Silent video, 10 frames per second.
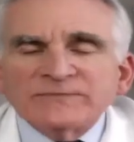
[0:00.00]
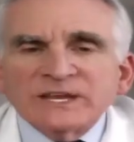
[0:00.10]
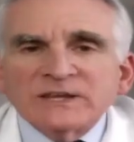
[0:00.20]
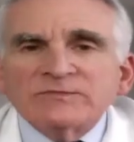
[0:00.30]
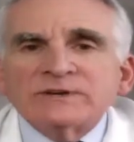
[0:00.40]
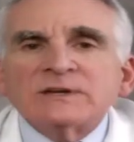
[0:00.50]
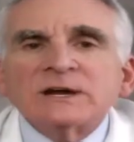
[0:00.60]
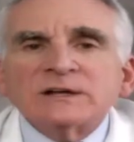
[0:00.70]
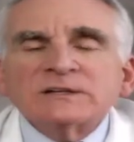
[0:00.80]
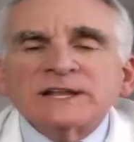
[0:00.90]
even
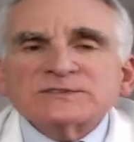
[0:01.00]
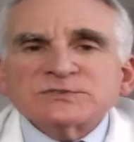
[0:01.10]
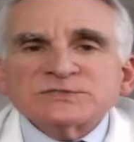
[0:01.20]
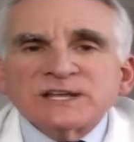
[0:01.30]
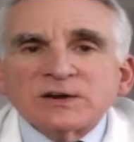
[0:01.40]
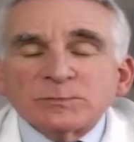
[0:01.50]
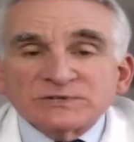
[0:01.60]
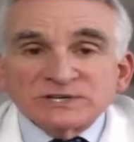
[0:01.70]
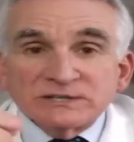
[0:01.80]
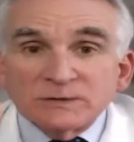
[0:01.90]
cleansers that are
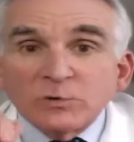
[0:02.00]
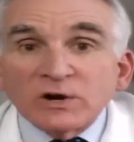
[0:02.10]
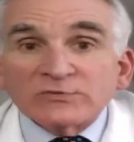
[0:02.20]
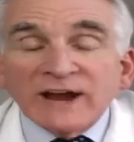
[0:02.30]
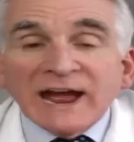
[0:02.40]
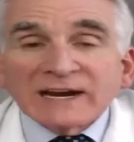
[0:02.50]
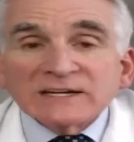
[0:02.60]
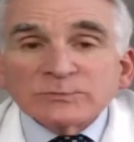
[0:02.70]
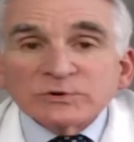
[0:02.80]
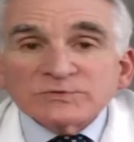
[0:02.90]
particularly marked for
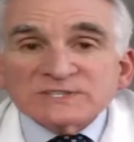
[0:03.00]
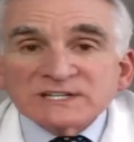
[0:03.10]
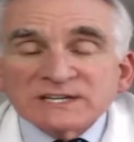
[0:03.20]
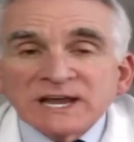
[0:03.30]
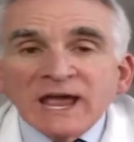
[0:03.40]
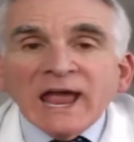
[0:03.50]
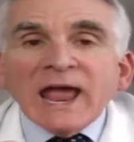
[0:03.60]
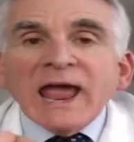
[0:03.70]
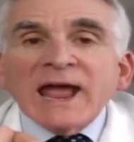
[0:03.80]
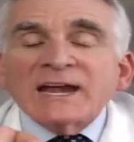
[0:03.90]
acne-prone skin,
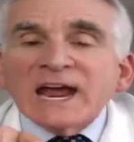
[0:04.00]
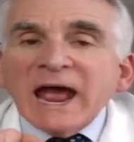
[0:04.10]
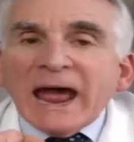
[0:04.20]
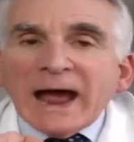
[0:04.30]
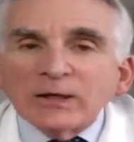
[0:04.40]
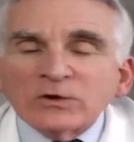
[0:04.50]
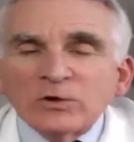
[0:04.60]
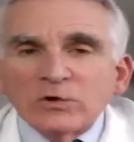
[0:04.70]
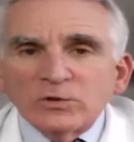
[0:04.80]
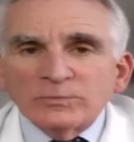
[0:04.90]
and
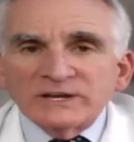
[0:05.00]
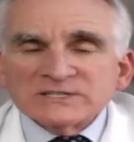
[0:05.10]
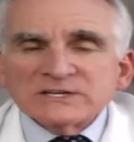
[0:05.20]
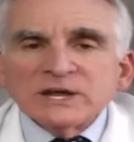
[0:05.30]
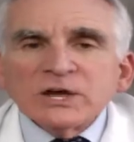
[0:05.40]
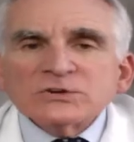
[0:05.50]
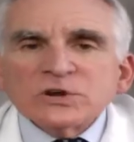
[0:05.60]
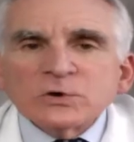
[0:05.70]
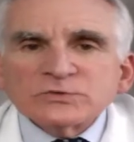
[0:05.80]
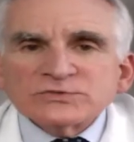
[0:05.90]
alcohol-based
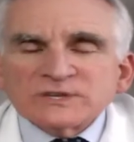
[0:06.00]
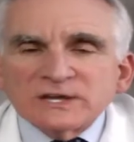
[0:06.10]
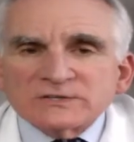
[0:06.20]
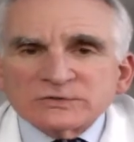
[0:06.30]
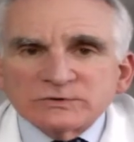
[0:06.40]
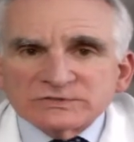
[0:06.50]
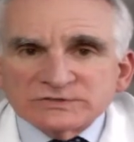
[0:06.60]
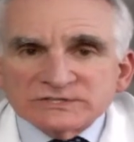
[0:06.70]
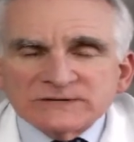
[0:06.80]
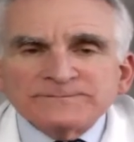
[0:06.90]
toners and
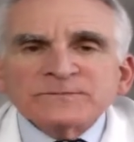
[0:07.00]
astringents.